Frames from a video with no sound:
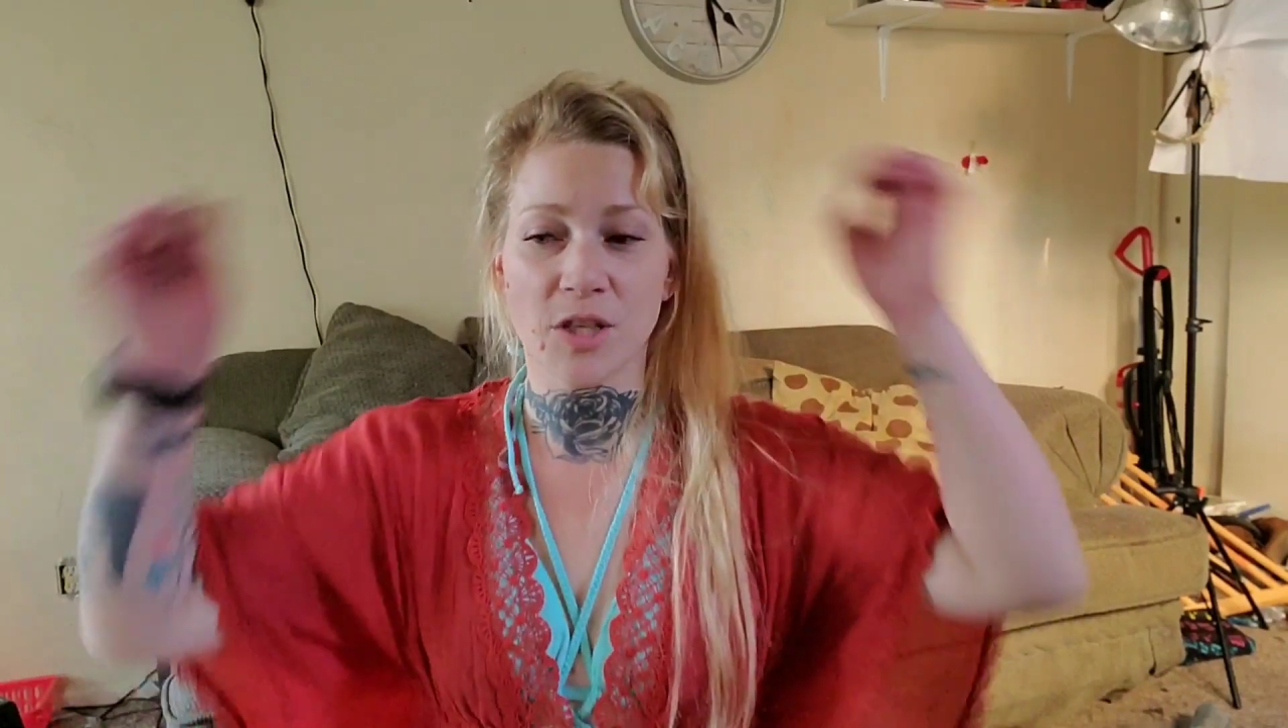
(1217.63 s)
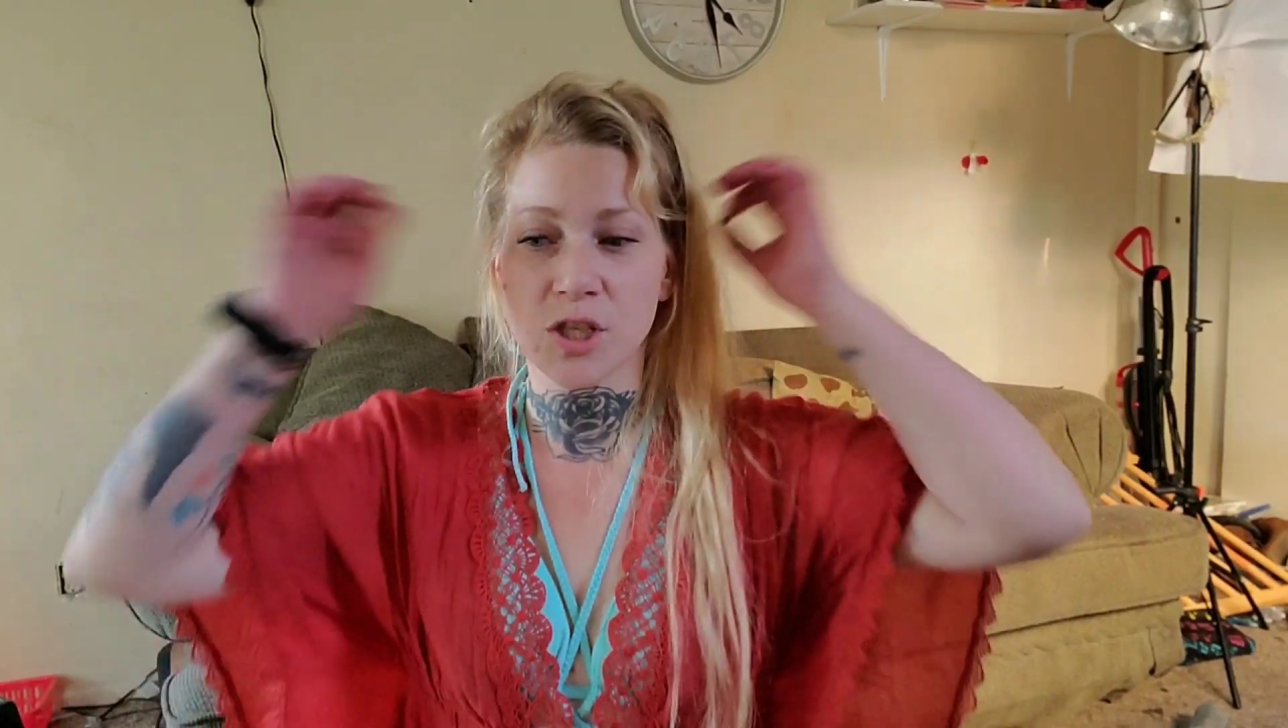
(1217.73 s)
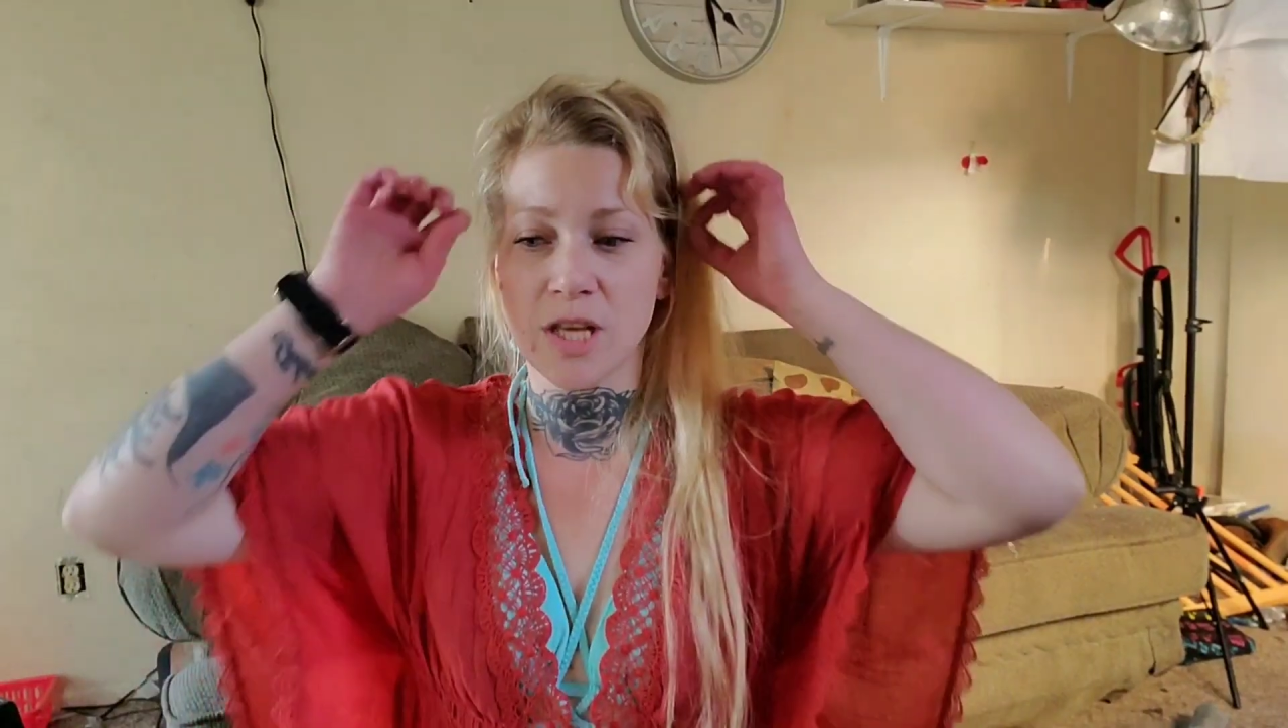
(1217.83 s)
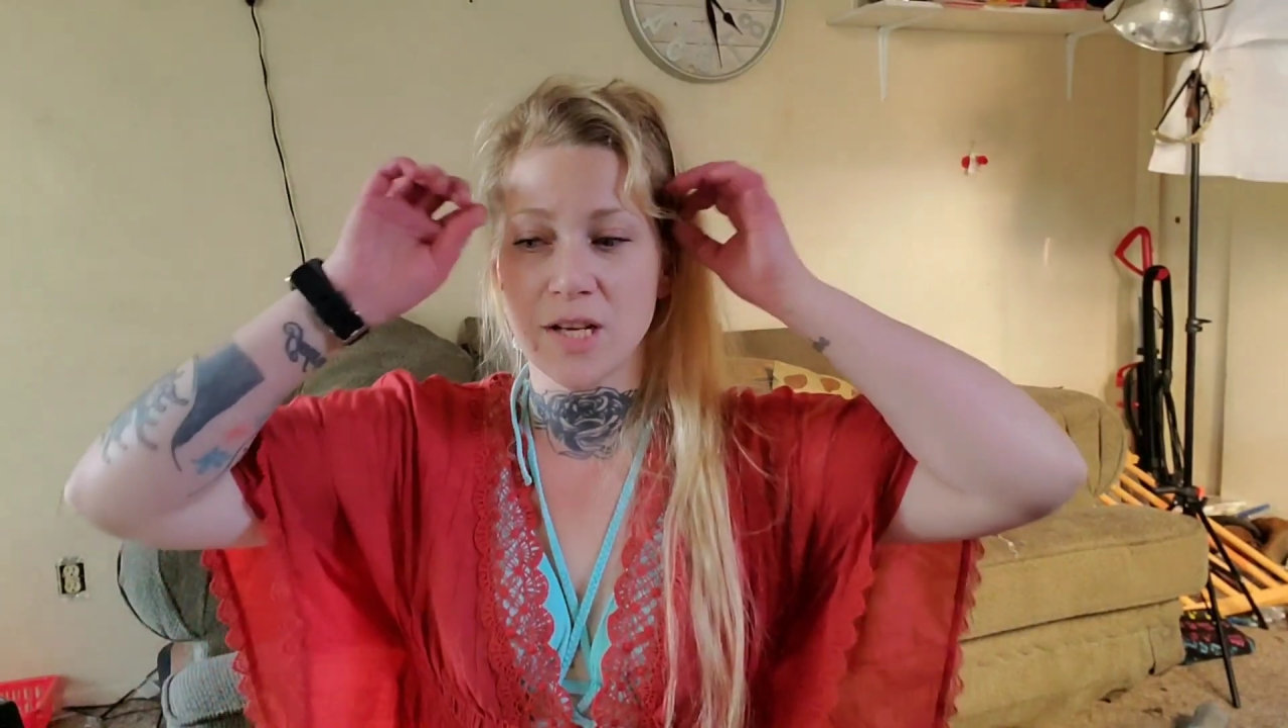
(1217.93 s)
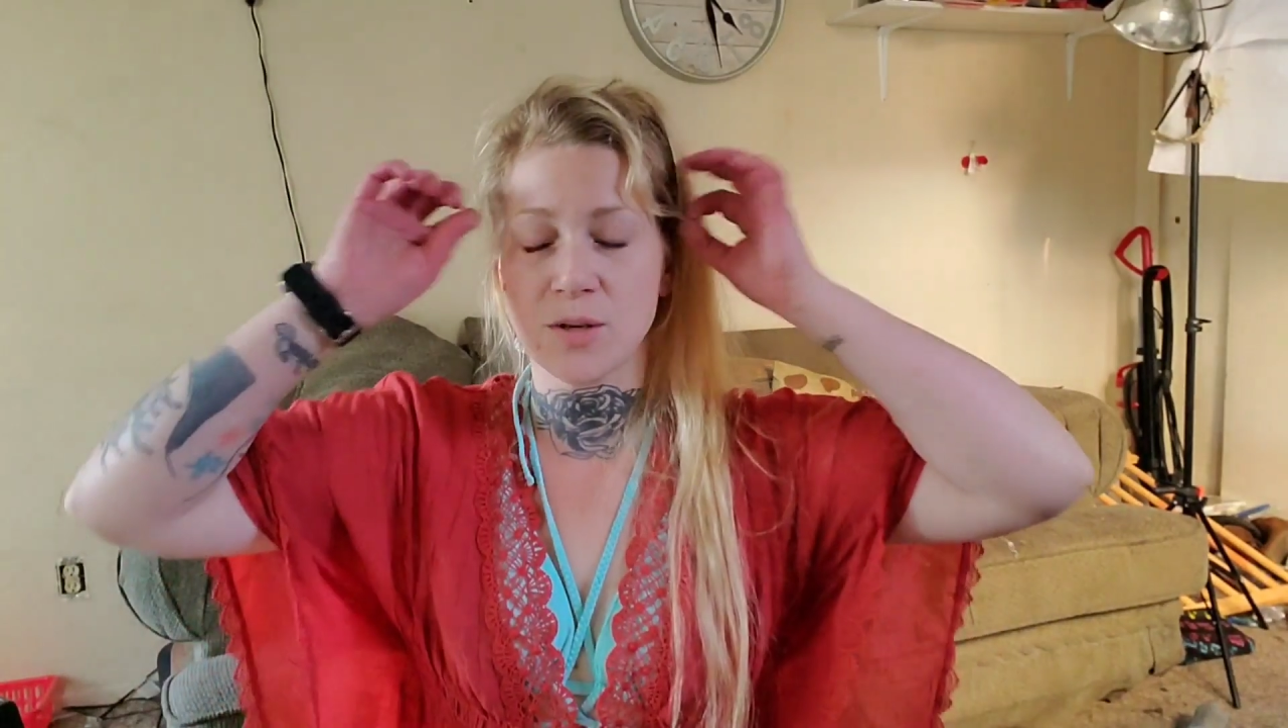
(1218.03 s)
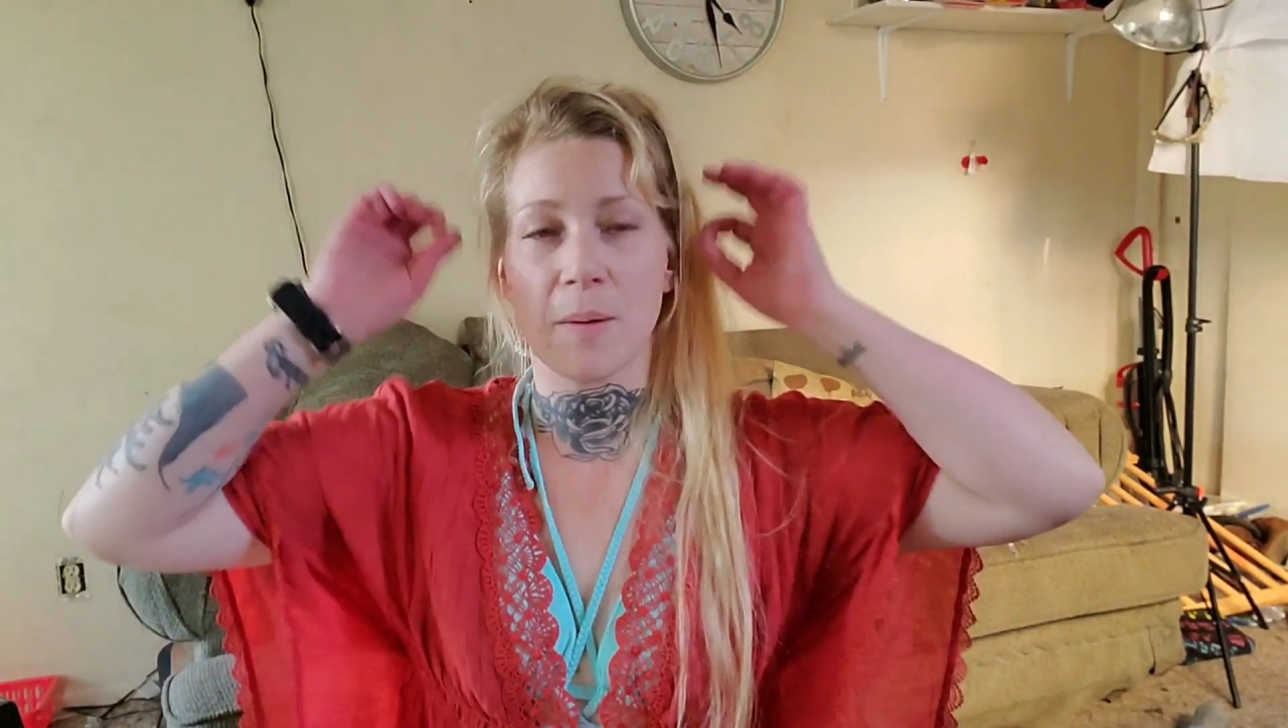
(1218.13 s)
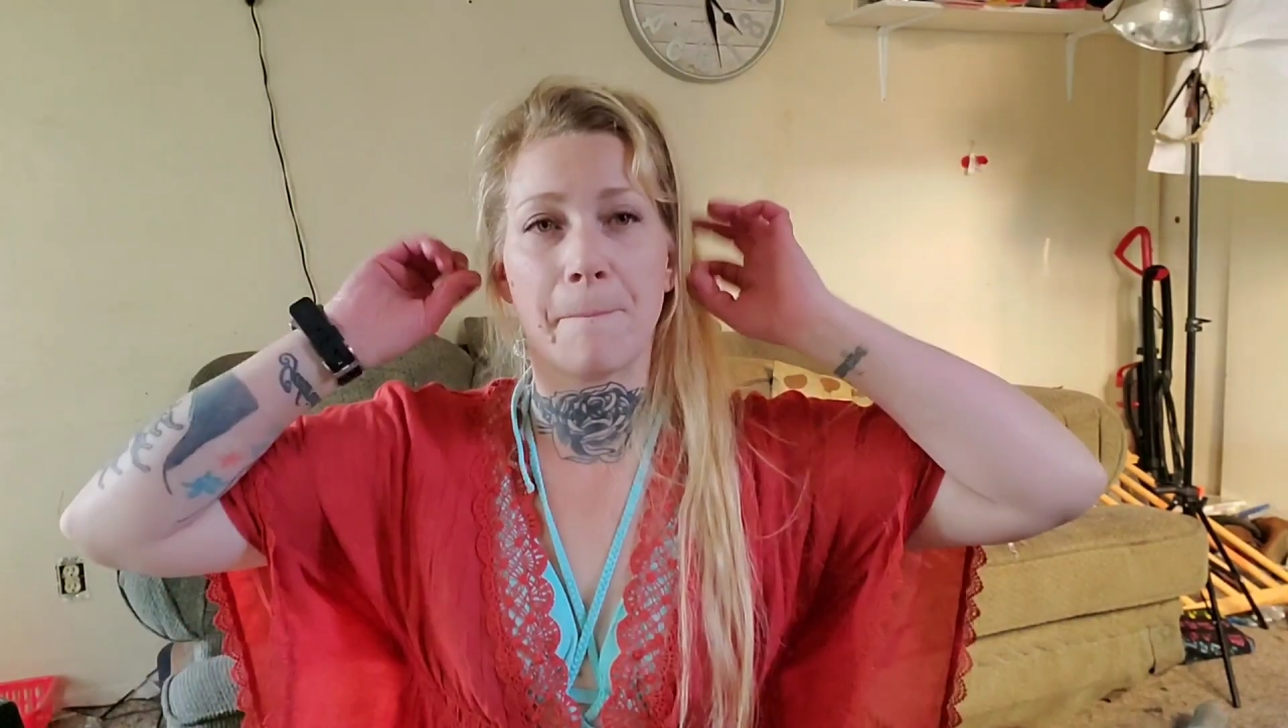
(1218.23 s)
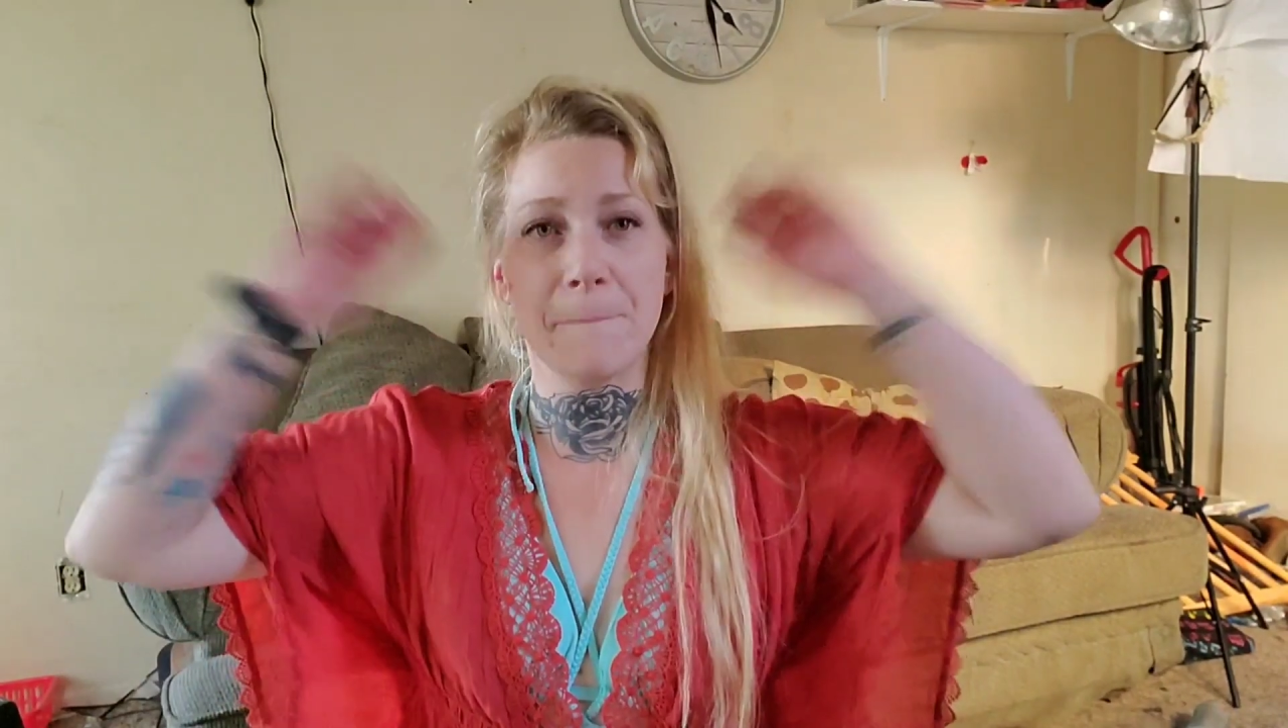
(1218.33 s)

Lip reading: such